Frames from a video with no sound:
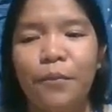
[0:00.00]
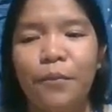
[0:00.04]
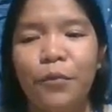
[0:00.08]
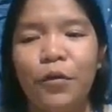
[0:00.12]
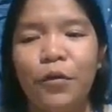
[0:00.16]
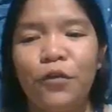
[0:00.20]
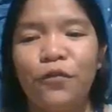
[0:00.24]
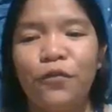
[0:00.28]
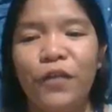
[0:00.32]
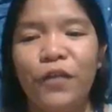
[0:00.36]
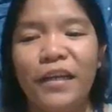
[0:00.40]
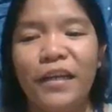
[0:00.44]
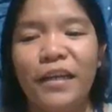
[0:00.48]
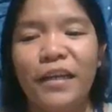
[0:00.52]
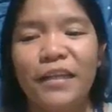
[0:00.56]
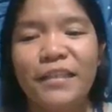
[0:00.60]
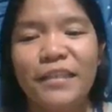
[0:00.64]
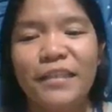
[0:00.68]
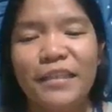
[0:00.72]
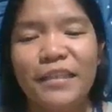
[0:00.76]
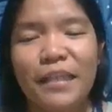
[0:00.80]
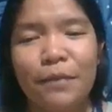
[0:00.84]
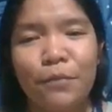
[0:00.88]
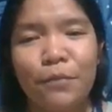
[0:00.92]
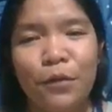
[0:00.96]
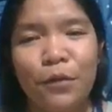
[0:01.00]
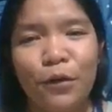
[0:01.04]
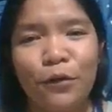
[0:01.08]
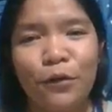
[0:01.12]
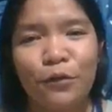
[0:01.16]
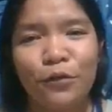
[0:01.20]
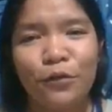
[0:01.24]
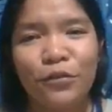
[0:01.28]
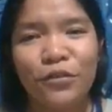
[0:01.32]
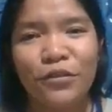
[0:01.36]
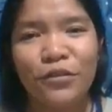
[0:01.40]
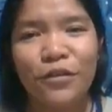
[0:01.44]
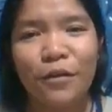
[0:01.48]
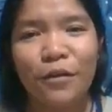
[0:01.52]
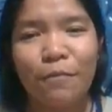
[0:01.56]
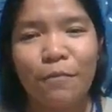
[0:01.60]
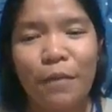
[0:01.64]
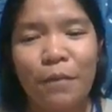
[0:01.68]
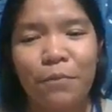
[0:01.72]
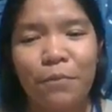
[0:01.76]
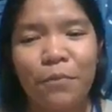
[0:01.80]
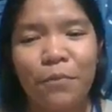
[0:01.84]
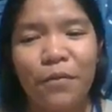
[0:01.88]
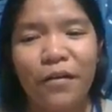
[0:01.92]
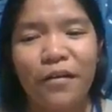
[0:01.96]
Provided stimulus,
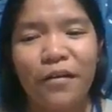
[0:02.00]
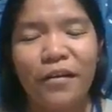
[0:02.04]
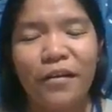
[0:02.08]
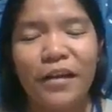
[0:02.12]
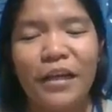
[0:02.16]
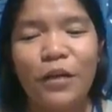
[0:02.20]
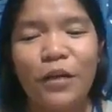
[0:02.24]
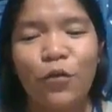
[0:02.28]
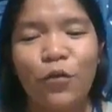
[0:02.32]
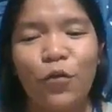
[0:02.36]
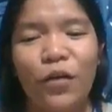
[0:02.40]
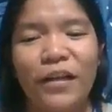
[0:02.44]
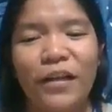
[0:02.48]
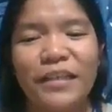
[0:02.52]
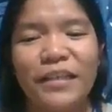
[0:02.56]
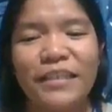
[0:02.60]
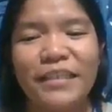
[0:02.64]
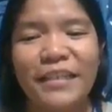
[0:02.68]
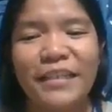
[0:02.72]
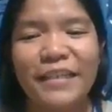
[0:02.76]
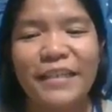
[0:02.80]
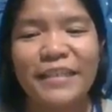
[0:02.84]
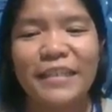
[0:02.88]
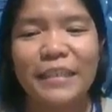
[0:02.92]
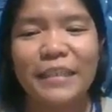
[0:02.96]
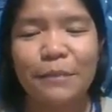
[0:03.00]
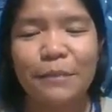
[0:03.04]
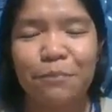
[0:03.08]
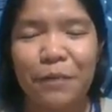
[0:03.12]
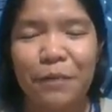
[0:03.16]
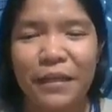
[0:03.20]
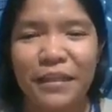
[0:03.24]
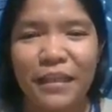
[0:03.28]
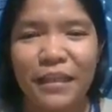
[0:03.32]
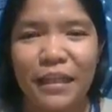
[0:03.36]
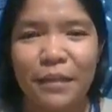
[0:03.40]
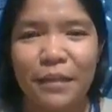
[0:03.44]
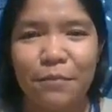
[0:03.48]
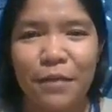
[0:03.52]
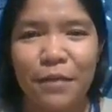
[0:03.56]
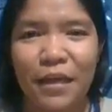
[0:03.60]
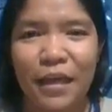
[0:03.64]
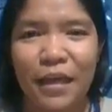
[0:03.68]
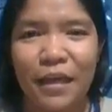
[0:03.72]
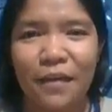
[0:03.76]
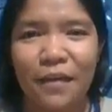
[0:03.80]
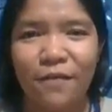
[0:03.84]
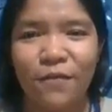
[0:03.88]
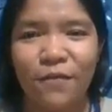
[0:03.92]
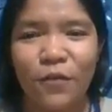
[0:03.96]
remember, equals expected
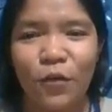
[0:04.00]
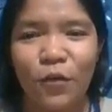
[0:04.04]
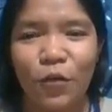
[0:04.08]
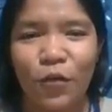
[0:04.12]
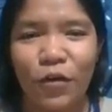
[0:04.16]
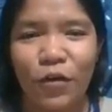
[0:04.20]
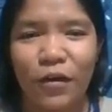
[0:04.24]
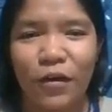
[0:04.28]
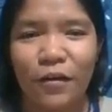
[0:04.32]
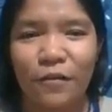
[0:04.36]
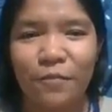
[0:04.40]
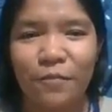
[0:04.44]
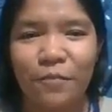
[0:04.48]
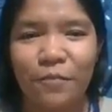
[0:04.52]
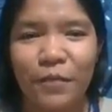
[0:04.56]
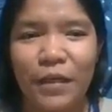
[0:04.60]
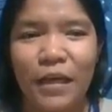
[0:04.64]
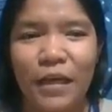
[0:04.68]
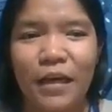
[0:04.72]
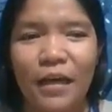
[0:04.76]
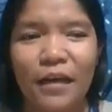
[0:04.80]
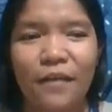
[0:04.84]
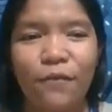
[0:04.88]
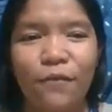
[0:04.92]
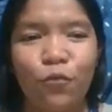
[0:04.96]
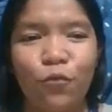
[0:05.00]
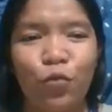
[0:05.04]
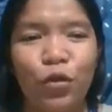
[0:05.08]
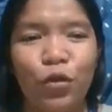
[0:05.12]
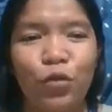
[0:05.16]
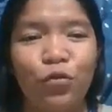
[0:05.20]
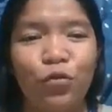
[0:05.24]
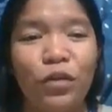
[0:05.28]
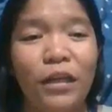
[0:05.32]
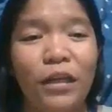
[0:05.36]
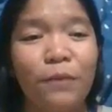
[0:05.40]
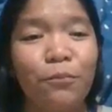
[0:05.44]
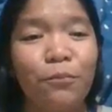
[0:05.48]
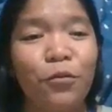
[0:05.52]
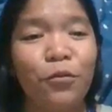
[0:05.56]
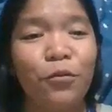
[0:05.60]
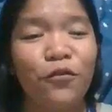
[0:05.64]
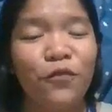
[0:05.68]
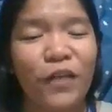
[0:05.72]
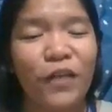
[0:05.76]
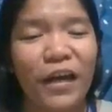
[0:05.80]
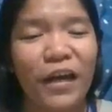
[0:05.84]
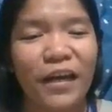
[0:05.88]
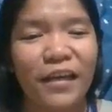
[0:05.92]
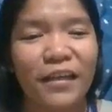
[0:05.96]
behavior. If we do not
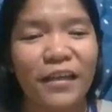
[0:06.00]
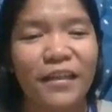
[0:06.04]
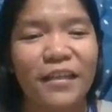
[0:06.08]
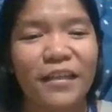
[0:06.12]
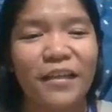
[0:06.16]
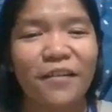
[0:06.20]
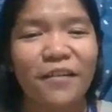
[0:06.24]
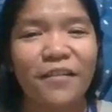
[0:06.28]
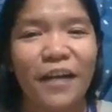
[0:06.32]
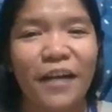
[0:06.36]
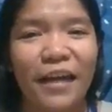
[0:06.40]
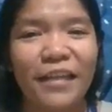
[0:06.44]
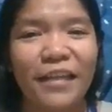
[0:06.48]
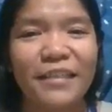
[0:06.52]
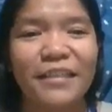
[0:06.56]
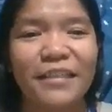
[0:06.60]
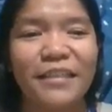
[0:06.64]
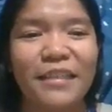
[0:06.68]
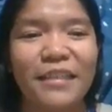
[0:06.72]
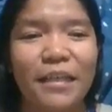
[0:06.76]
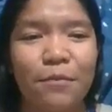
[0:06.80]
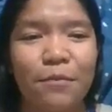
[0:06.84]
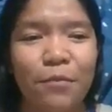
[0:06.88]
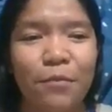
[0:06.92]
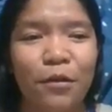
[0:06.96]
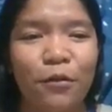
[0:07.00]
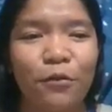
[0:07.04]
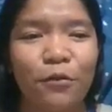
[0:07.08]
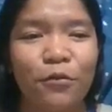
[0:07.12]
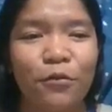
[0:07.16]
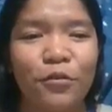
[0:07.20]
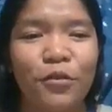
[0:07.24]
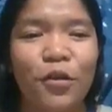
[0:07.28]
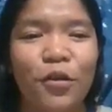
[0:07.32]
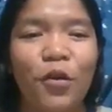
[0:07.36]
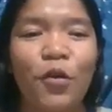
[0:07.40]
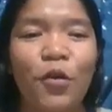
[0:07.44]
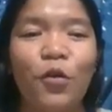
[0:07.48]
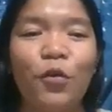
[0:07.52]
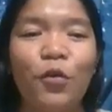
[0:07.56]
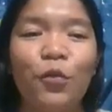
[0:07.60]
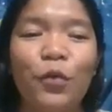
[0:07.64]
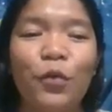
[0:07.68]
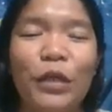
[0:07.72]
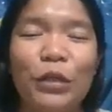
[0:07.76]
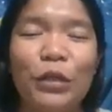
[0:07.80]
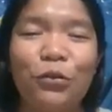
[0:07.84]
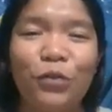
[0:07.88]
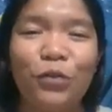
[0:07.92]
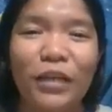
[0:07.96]
provide the right stimulus,
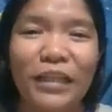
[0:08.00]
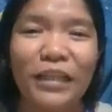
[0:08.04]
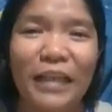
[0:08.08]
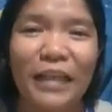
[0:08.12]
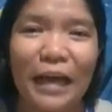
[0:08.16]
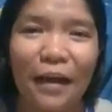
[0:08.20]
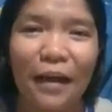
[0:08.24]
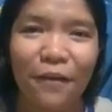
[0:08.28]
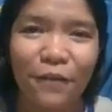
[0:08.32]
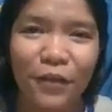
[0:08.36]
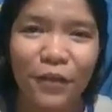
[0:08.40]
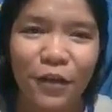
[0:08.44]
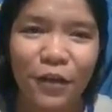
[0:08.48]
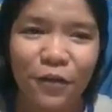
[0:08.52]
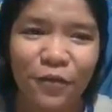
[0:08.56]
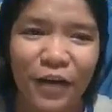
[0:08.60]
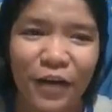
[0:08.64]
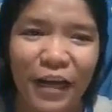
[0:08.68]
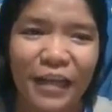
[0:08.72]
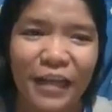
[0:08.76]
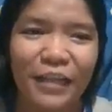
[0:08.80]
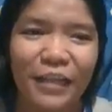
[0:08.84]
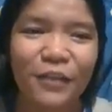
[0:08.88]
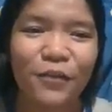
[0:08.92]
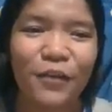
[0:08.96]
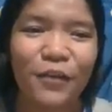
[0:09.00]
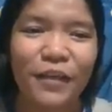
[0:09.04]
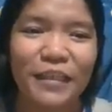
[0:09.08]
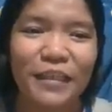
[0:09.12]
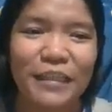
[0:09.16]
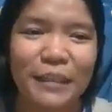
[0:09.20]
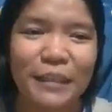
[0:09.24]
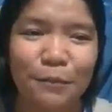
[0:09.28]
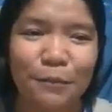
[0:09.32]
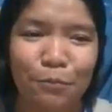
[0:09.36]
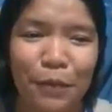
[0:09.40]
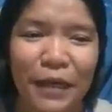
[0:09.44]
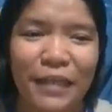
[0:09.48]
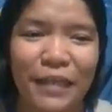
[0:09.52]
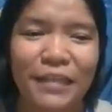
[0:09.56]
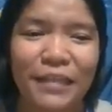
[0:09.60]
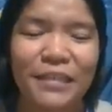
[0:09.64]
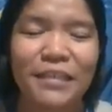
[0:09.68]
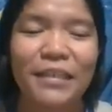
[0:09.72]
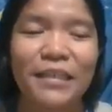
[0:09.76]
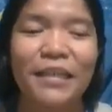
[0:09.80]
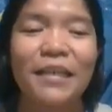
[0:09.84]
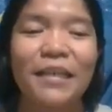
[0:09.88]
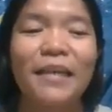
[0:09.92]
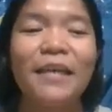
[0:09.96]
we do not have the right
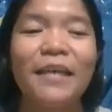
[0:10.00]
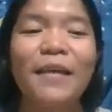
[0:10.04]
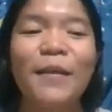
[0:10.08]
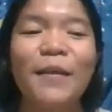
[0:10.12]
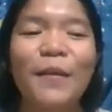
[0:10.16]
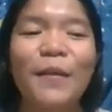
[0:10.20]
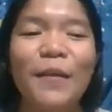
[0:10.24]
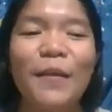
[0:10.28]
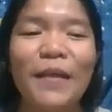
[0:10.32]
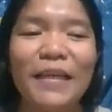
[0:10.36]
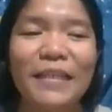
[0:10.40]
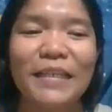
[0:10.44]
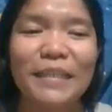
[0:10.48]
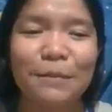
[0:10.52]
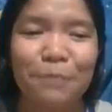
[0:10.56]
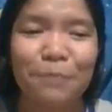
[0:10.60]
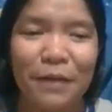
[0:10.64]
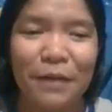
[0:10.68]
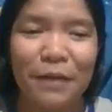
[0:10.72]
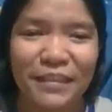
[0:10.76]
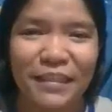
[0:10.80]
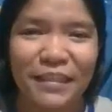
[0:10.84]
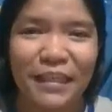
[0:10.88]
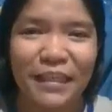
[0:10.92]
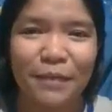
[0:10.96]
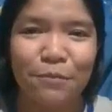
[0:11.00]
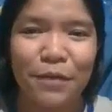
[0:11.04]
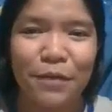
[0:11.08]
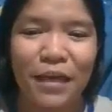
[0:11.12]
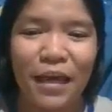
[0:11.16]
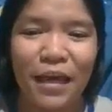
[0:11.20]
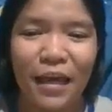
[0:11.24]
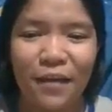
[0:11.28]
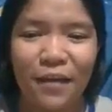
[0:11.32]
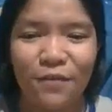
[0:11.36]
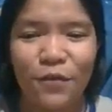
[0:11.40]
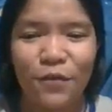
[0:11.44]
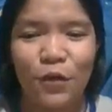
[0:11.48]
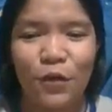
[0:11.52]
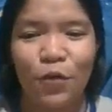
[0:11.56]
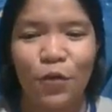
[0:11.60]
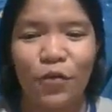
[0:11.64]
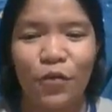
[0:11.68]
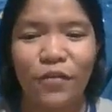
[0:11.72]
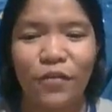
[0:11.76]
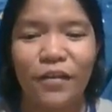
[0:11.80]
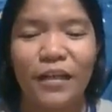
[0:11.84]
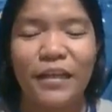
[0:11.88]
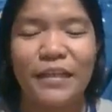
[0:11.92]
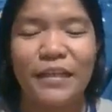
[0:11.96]
the expected
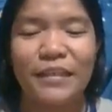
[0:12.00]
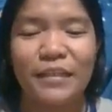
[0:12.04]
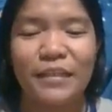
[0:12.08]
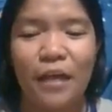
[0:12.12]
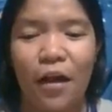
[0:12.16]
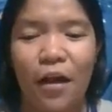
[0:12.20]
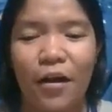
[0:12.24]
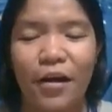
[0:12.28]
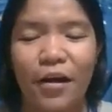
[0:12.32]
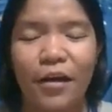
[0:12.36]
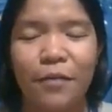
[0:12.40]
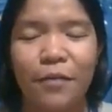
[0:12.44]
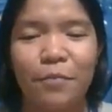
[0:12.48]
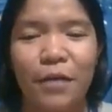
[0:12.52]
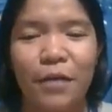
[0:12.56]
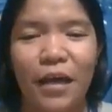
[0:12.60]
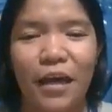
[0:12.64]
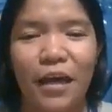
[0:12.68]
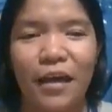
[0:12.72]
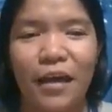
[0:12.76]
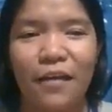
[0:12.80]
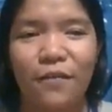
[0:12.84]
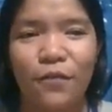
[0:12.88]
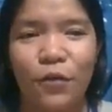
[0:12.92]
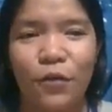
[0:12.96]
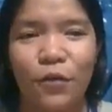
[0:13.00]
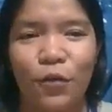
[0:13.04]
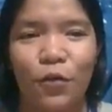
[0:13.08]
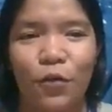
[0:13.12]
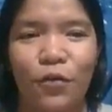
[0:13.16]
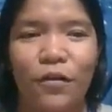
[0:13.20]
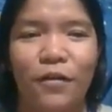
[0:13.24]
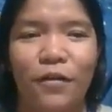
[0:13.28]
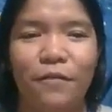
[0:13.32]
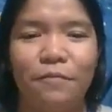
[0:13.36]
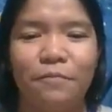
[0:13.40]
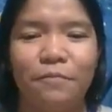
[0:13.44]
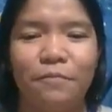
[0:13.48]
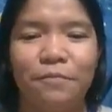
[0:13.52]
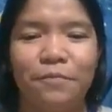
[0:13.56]
behavior, the desired behavior.